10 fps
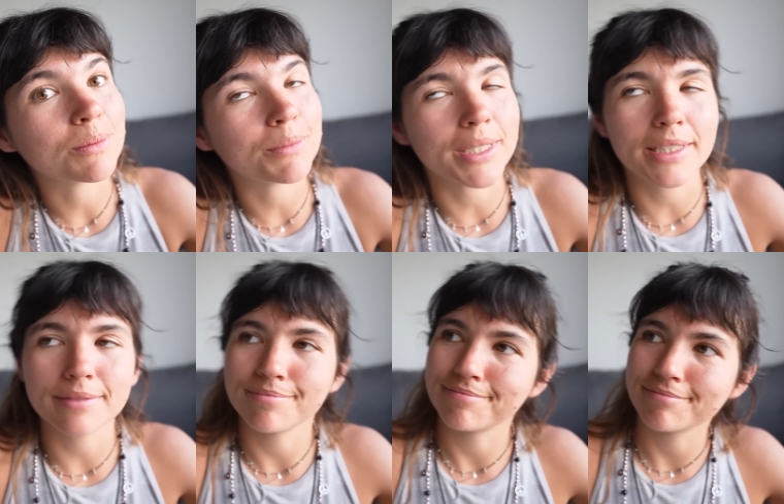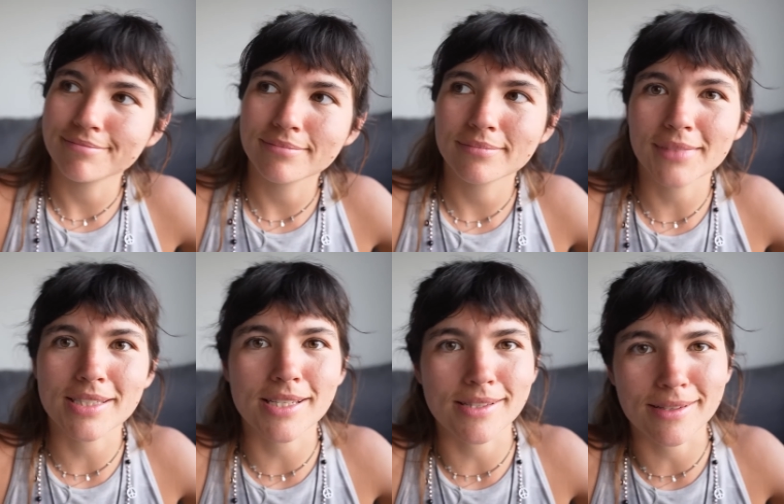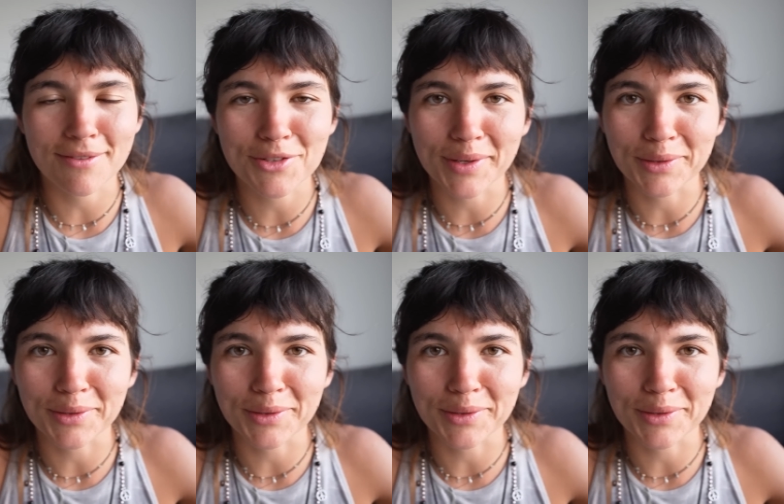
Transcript: but that's easy enough to